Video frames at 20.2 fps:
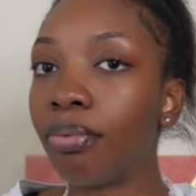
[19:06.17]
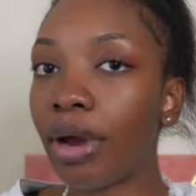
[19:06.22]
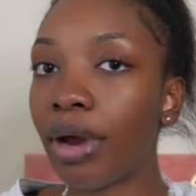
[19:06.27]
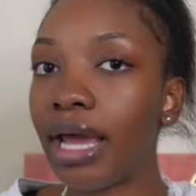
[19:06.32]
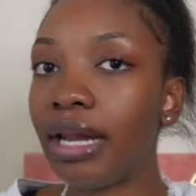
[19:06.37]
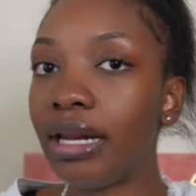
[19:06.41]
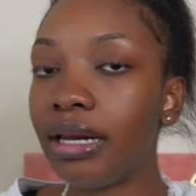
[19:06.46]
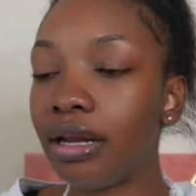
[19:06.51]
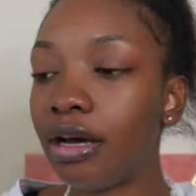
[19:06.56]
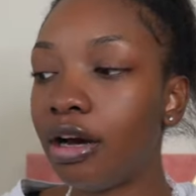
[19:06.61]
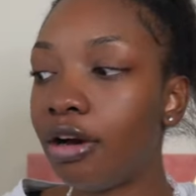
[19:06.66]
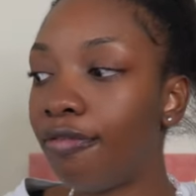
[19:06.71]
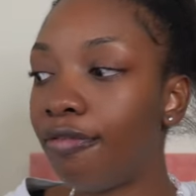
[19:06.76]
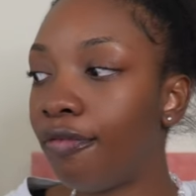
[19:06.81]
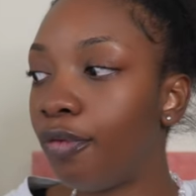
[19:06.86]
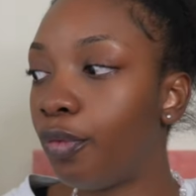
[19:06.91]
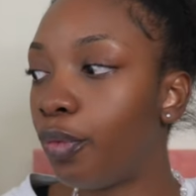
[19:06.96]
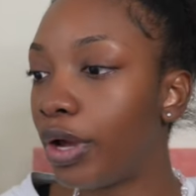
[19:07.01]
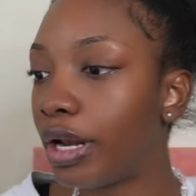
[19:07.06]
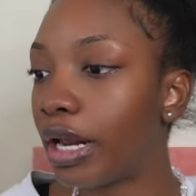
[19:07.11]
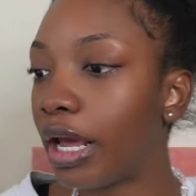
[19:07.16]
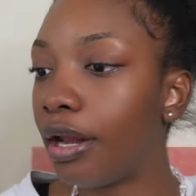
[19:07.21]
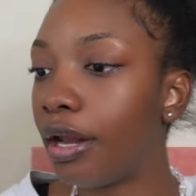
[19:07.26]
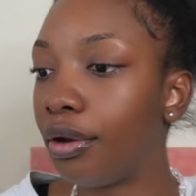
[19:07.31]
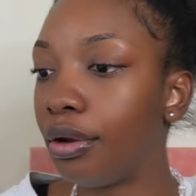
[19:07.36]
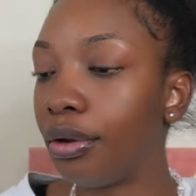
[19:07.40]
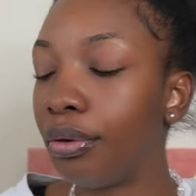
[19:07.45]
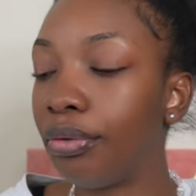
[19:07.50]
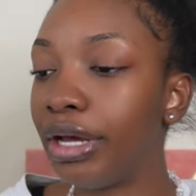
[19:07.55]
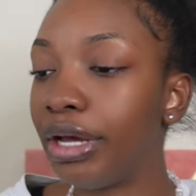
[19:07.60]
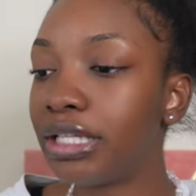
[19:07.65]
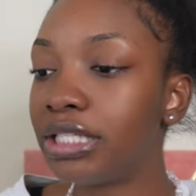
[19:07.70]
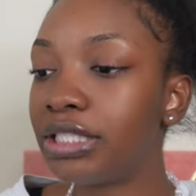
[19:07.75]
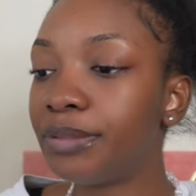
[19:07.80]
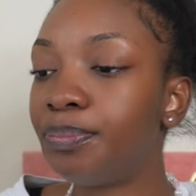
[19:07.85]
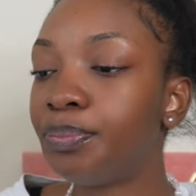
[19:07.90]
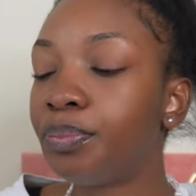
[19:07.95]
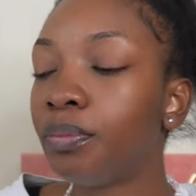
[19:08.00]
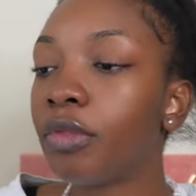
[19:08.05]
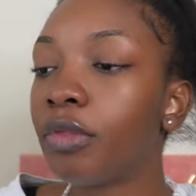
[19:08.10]
bright enough when I do it
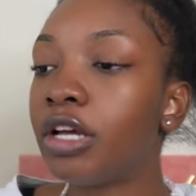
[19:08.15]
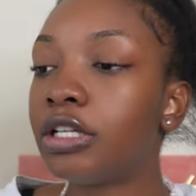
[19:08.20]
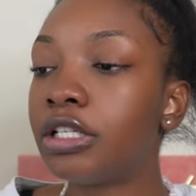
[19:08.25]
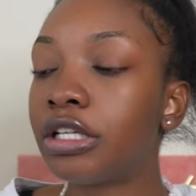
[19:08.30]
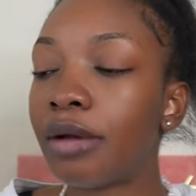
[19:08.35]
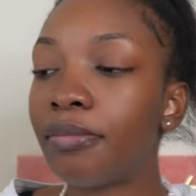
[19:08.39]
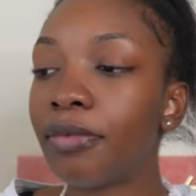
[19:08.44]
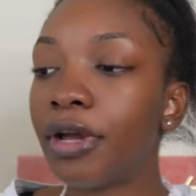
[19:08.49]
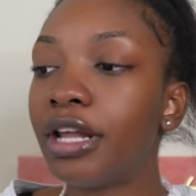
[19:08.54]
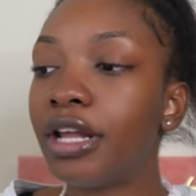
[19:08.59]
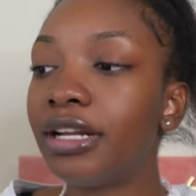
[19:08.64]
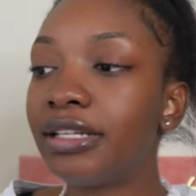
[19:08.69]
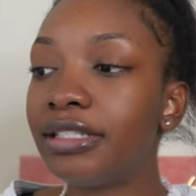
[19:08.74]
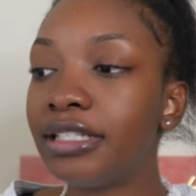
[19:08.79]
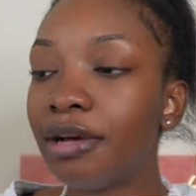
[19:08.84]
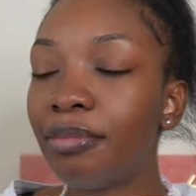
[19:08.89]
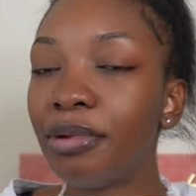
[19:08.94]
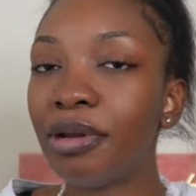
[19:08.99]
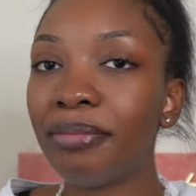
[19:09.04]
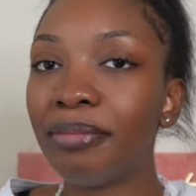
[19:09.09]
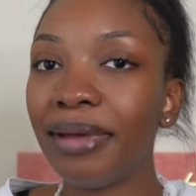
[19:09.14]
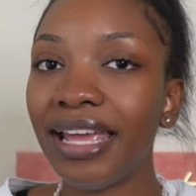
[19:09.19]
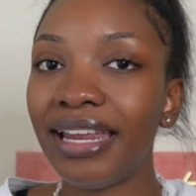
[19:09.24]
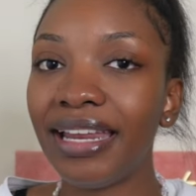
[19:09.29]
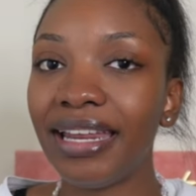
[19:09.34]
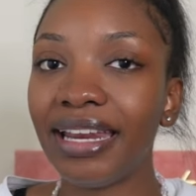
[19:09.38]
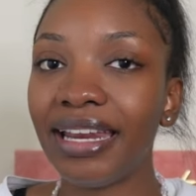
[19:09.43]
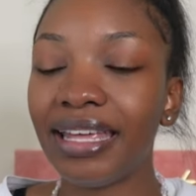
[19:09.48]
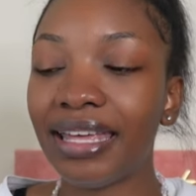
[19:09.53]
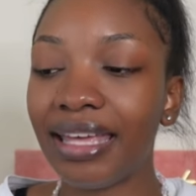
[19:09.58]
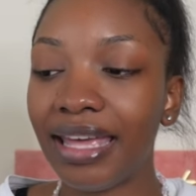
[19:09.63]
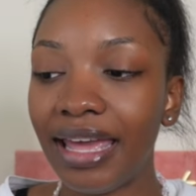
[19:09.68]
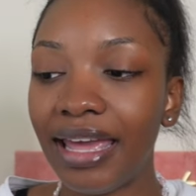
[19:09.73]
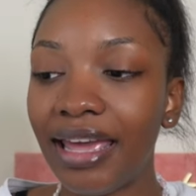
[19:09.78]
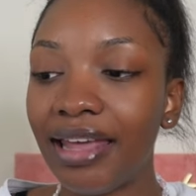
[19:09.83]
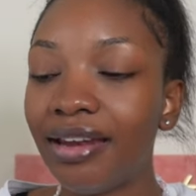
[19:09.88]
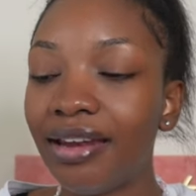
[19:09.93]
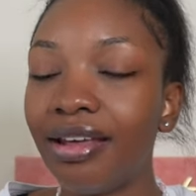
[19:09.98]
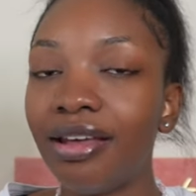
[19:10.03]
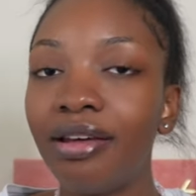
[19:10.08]
so I'm going to sublimate it
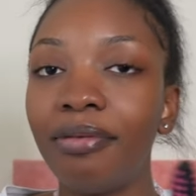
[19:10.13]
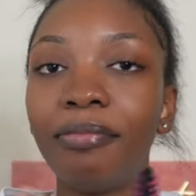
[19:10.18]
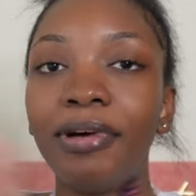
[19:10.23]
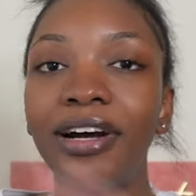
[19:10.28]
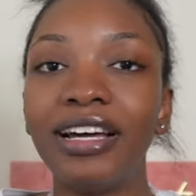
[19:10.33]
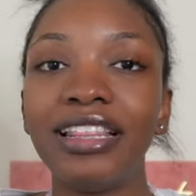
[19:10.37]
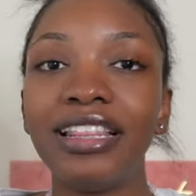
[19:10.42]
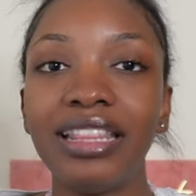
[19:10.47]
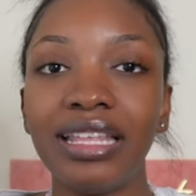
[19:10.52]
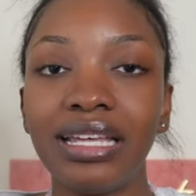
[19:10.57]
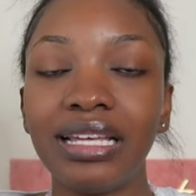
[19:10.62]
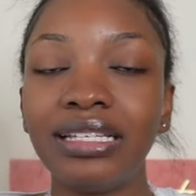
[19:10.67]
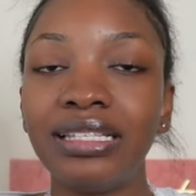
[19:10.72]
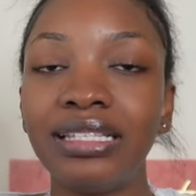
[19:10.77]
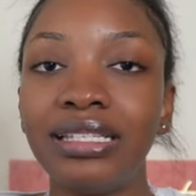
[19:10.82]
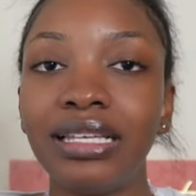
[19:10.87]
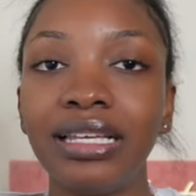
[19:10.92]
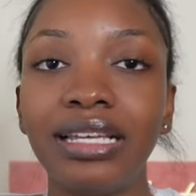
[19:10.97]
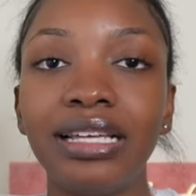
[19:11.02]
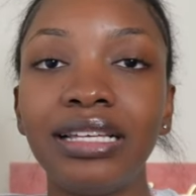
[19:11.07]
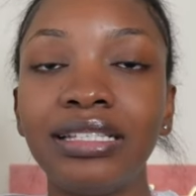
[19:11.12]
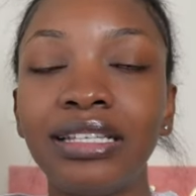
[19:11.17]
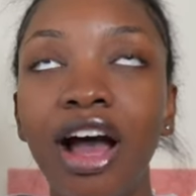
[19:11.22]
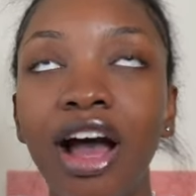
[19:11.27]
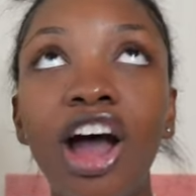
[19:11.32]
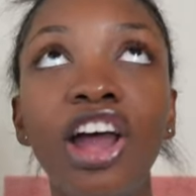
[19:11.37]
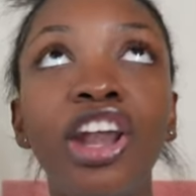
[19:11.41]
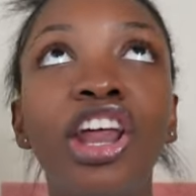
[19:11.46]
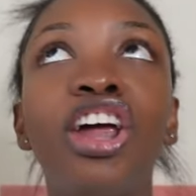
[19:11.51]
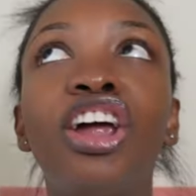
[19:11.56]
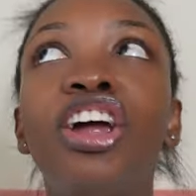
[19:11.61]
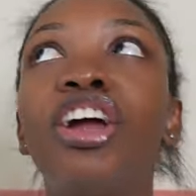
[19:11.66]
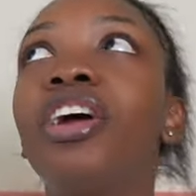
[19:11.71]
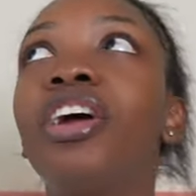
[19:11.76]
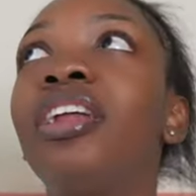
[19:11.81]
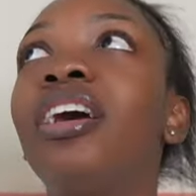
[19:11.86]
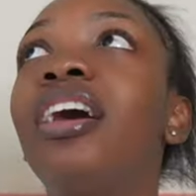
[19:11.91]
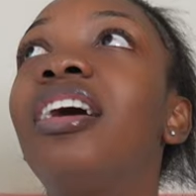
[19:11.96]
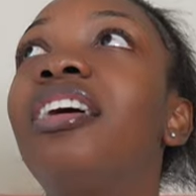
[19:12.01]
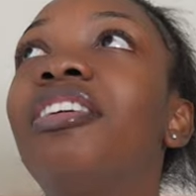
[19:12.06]
again. But this is
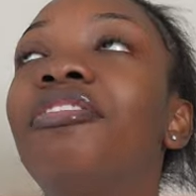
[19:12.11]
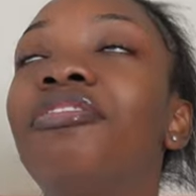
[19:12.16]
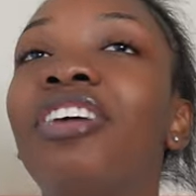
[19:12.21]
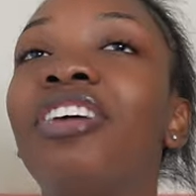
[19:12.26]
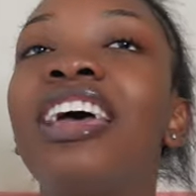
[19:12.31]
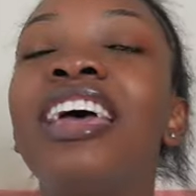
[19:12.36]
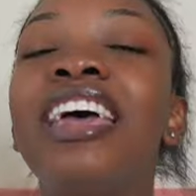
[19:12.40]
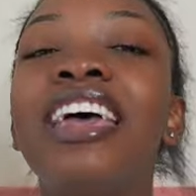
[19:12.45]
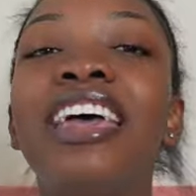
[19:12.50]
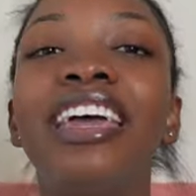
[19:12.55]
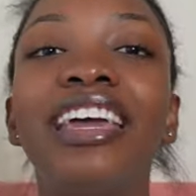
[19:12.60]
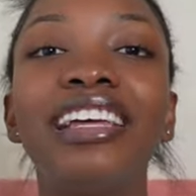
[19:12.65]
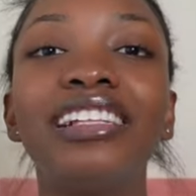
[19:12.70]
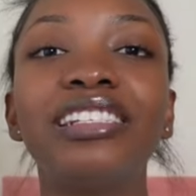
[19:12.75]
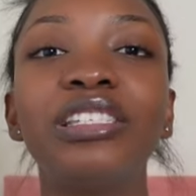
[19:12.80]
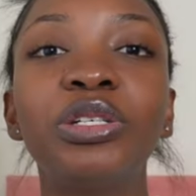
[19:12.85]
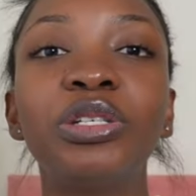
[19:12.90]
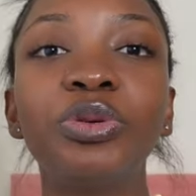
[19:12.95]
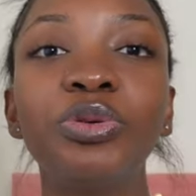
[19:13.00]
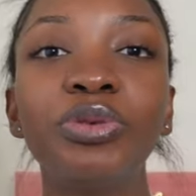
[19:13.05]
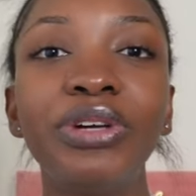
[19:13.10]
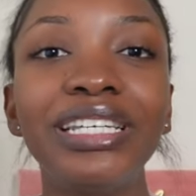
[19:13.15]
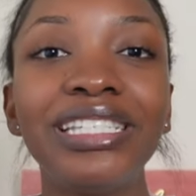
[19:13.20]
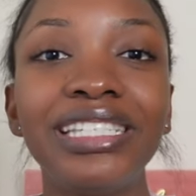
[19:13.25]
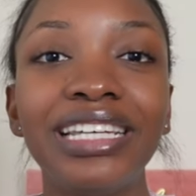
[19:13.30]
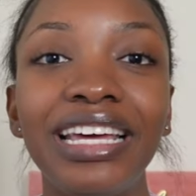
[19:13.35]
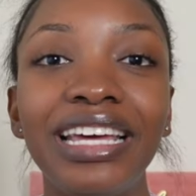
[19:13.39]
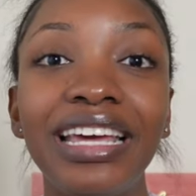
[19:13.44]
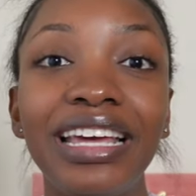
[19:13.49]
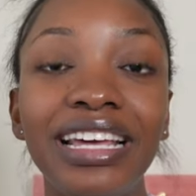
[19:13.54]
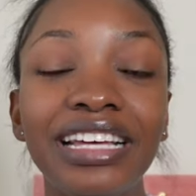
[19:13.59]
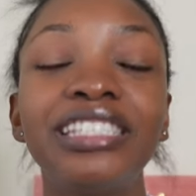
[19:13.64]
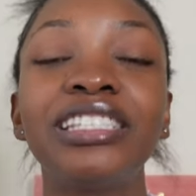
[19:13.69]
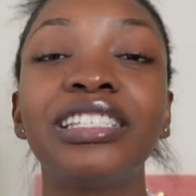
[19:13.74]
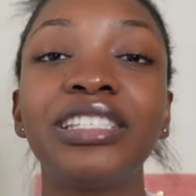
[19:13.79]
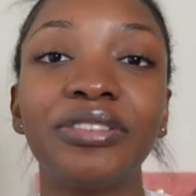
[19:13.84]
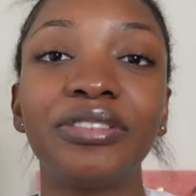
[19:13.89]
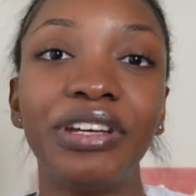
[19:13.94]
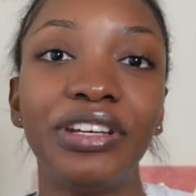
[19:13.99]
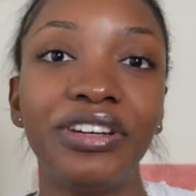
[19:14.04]
unheard of in Teresa
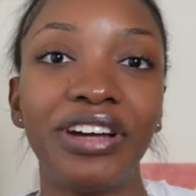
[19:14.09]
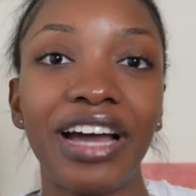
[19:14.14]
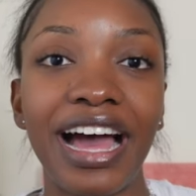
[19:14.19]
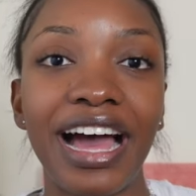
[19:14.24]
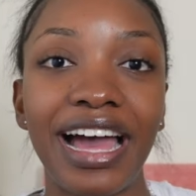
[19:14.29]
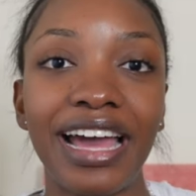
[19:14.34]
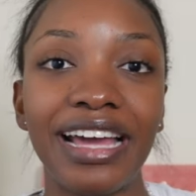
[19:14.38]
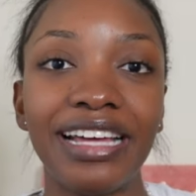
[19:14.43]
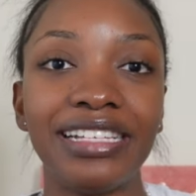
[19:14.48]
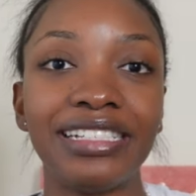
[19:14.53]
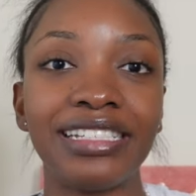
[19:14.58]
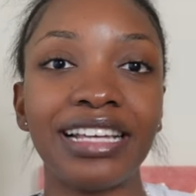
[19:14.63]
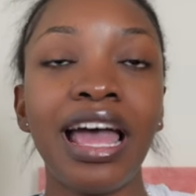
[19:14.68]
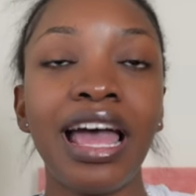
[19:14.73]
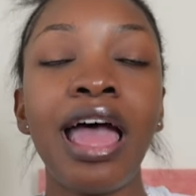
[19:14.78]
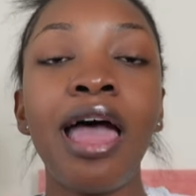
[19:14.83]
history, you guys.